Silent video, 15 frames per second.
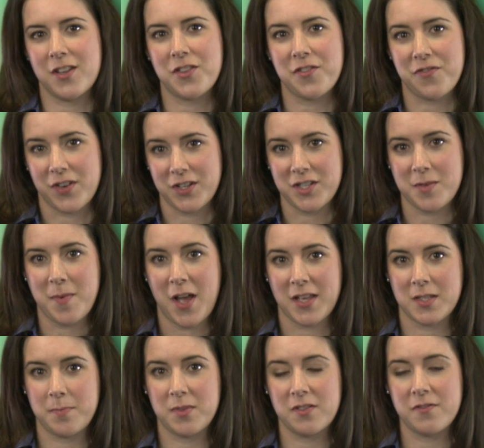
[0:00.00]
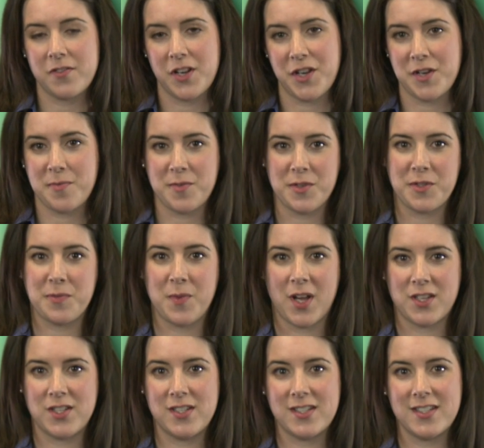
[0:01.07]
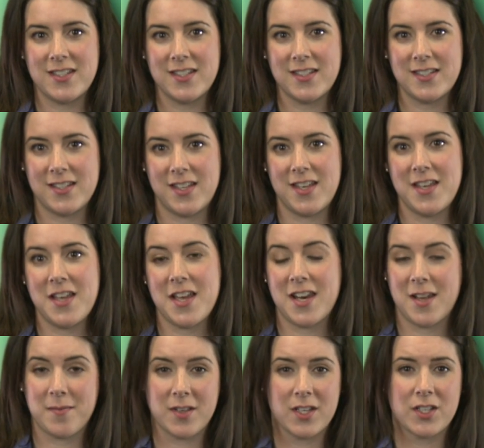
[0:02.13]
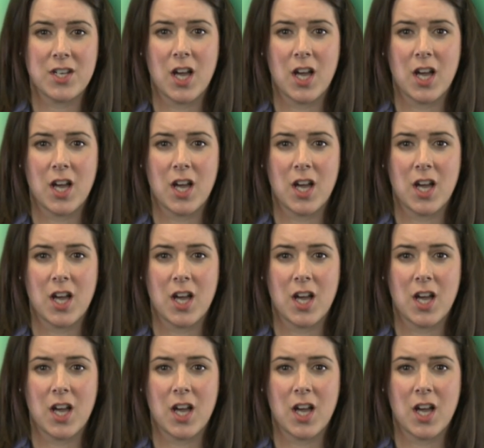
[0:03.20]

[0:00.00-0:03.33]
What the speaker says: at the Friendship Hospital for Animals in Washington, D.C., and I'm going to